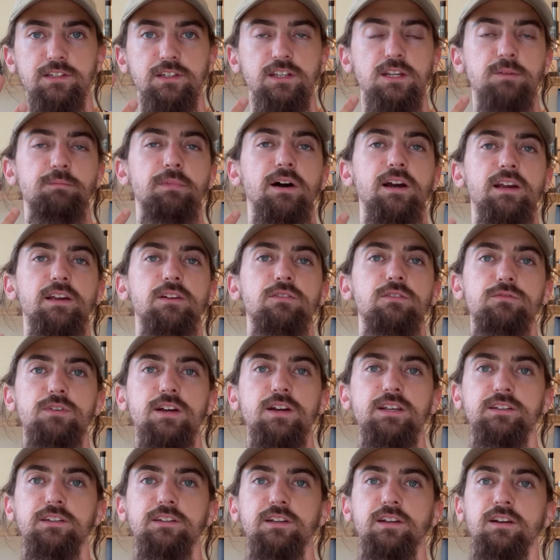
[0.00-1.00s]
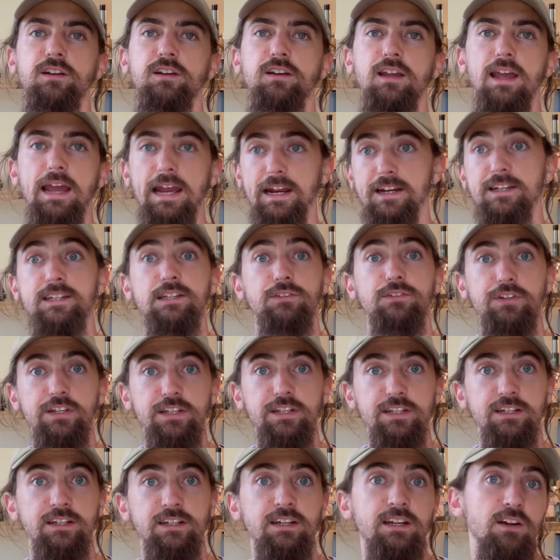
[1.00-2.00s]
in my investing
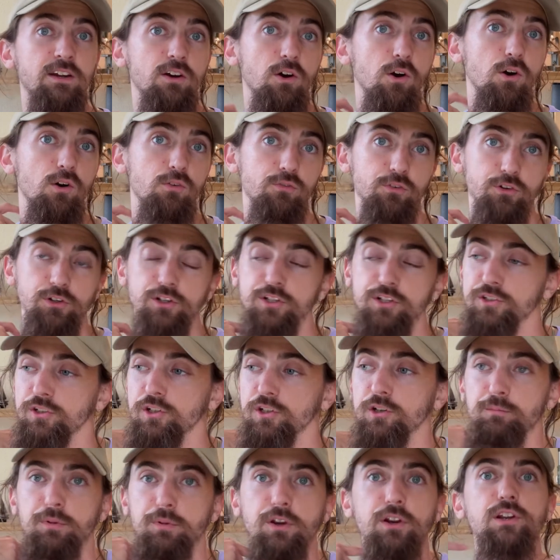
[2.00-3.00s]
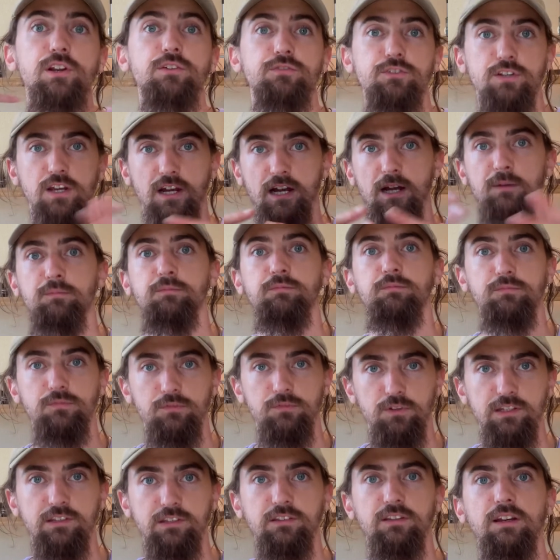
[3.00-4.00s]
activity over a certain period of time,
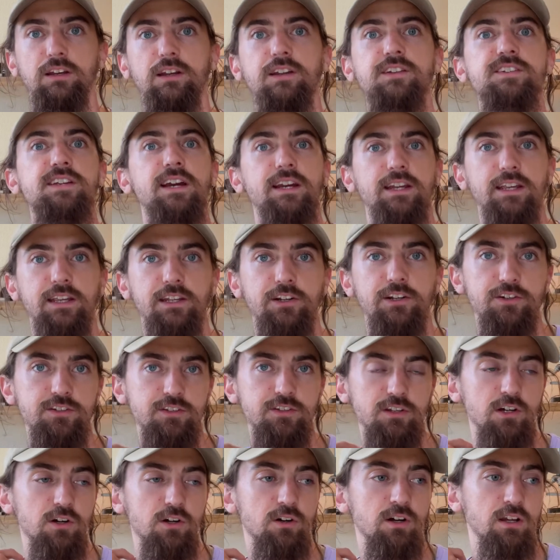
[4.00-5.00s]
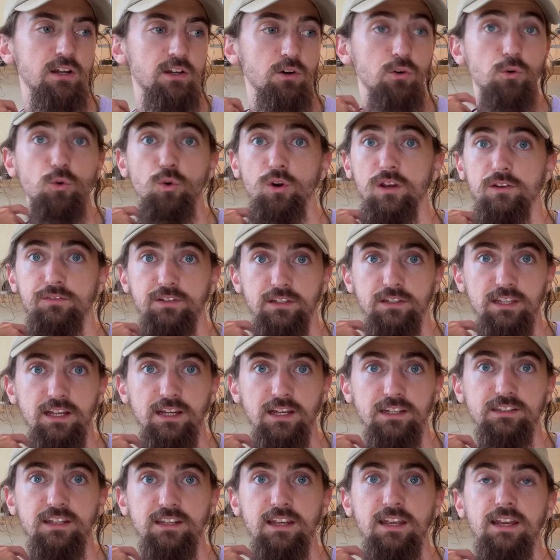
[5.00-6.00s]
let's say a decade or so, or even
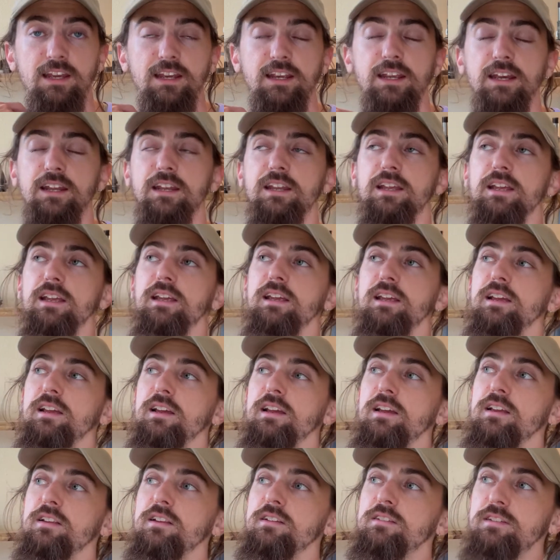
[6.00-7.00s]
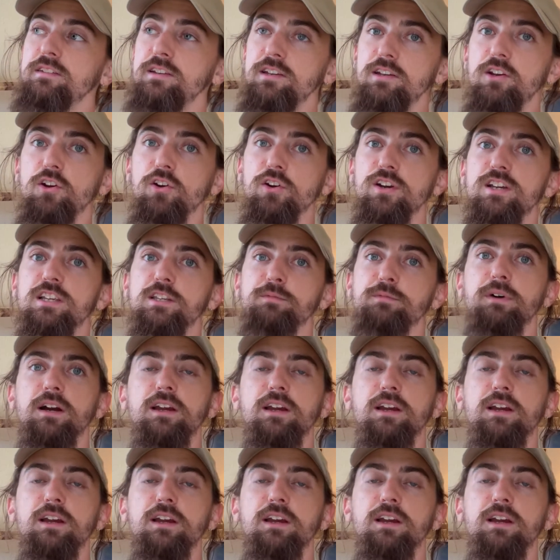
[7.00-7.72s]
less, can decrease my